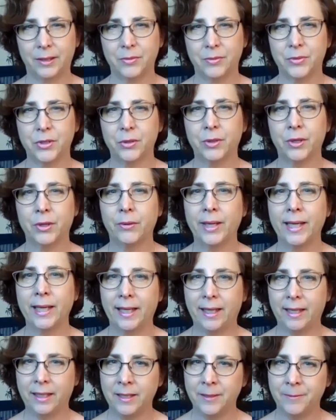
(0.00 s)
So go
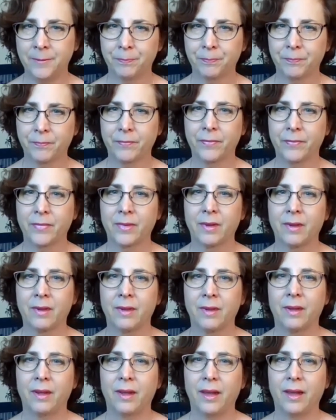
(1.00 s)
ahead
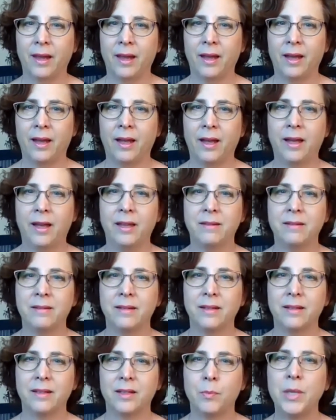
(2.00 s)
and
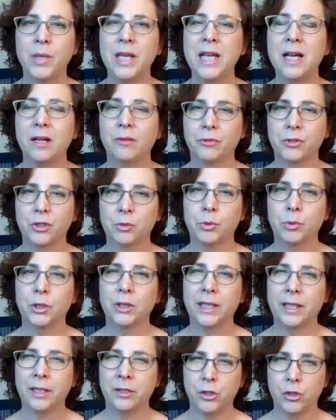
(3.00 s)
be
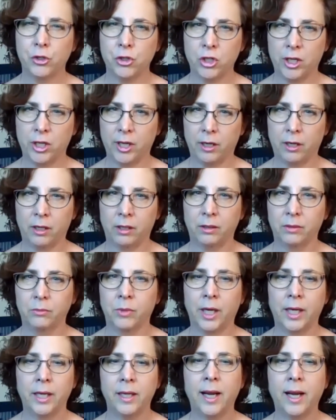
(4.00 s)
comfortable in your chair
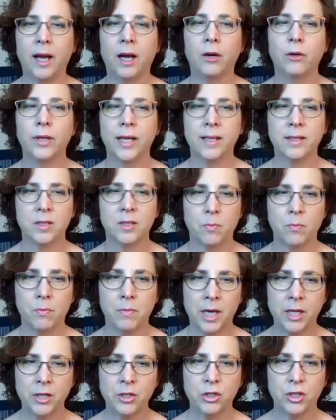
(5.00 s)
right now as
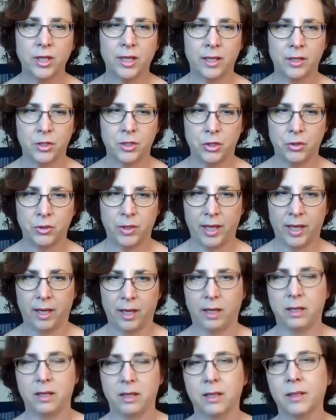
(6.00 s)
much as you
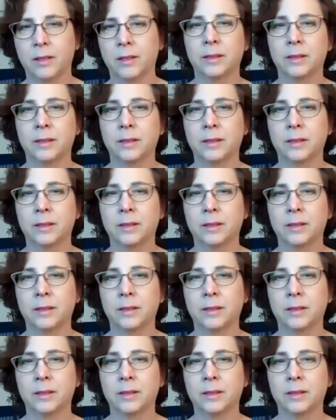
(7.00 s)
can.